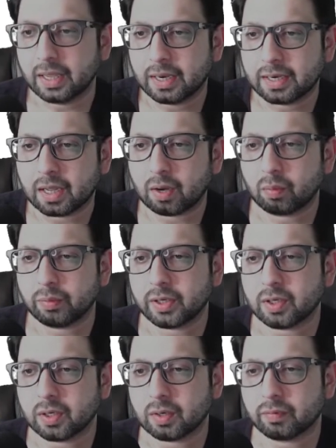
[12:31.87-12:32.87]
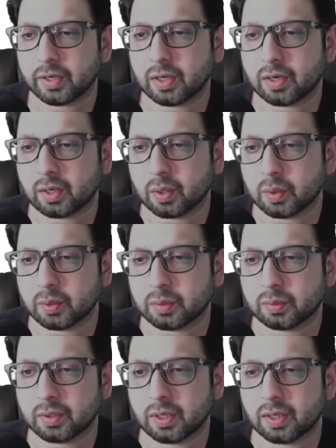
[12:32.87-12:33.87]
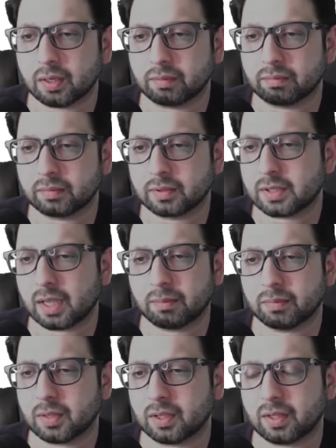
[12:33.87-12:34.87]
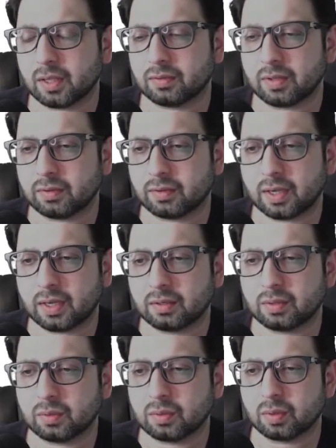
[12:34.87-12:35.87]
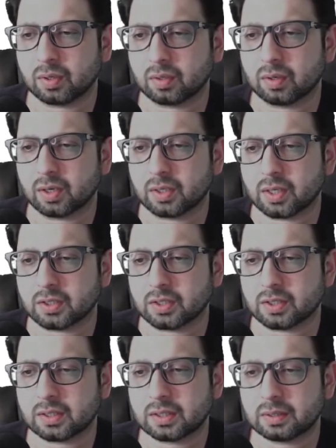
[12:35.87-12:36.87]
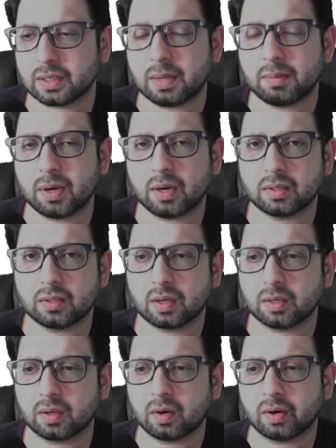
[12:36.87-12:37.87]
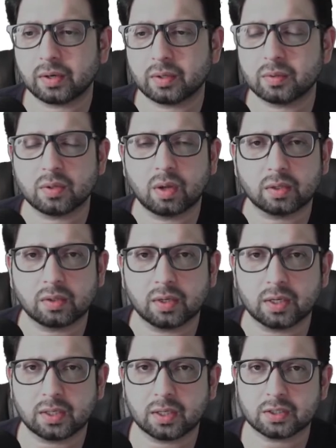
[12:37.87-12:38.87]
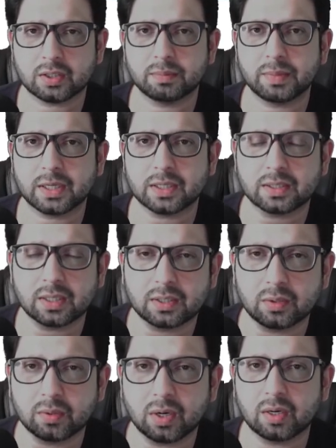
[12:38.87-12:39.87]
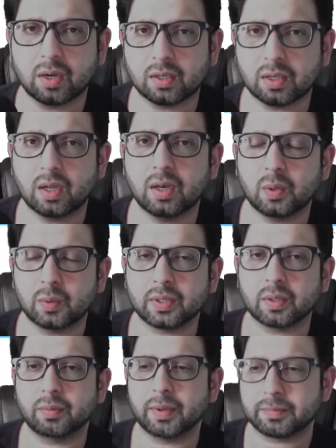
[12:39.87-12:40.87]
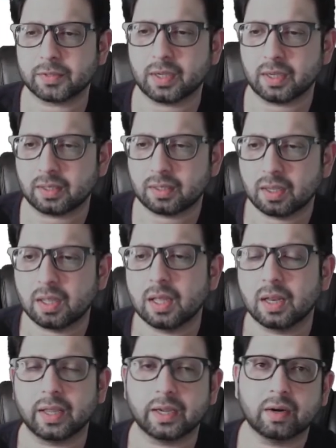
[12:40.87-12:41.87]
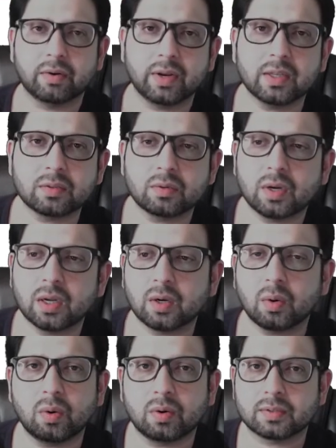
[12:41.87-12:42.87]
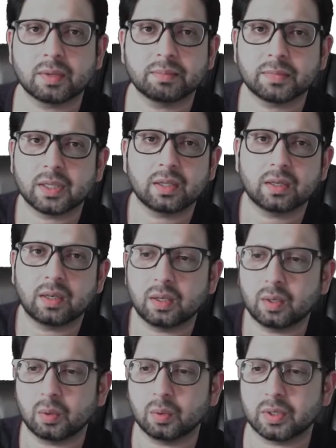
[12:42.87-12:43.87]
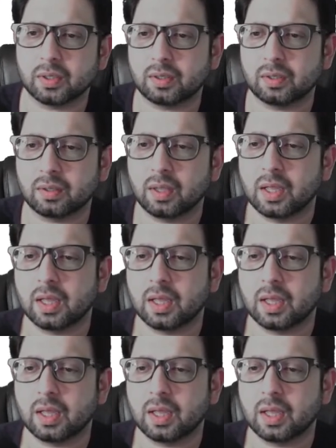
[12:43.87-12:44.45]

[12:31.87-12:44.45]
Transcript: Now we're gonna go to the things inside. You don't gonna touch it. Schema.org, you're not gonna touch it because you are not a local website like a restaurant or something local